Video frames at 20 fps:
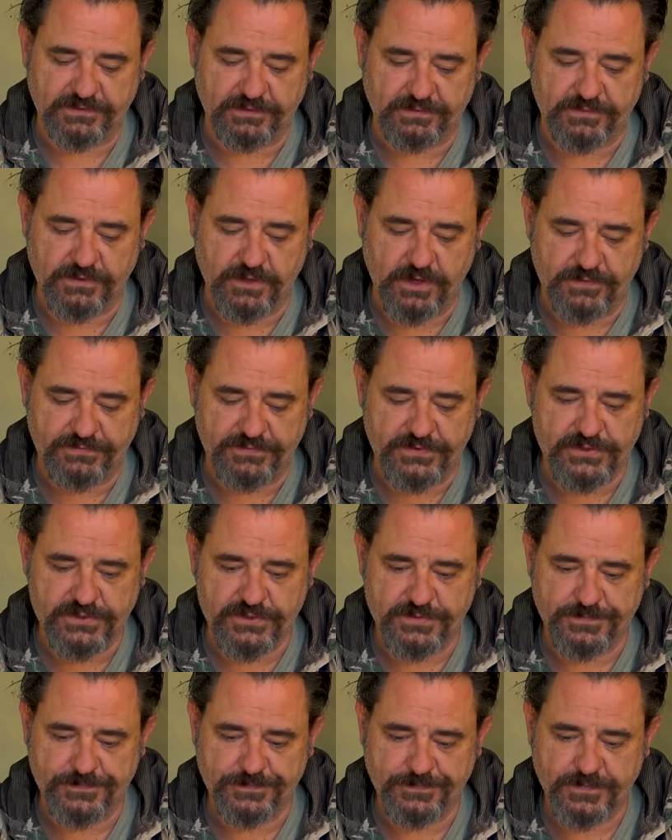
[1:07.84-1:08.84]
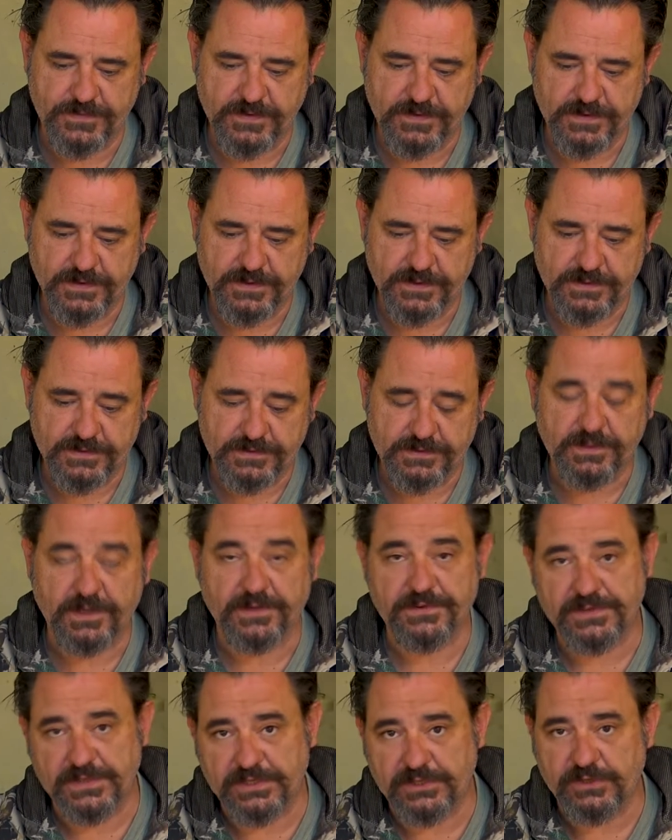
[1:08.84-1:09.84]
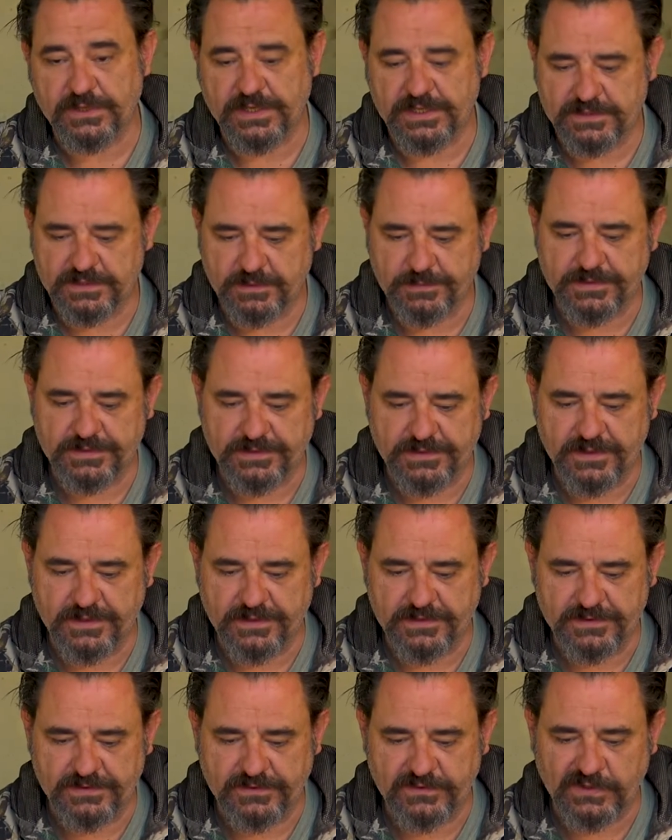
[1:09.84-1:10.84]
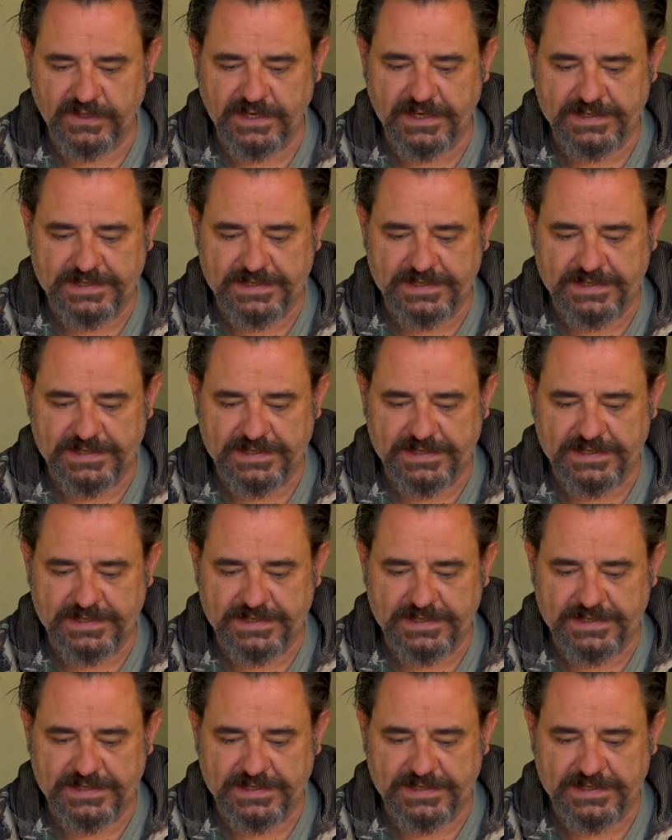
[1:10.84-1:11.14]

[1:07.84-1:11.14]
of garfish. I think you get them in the entire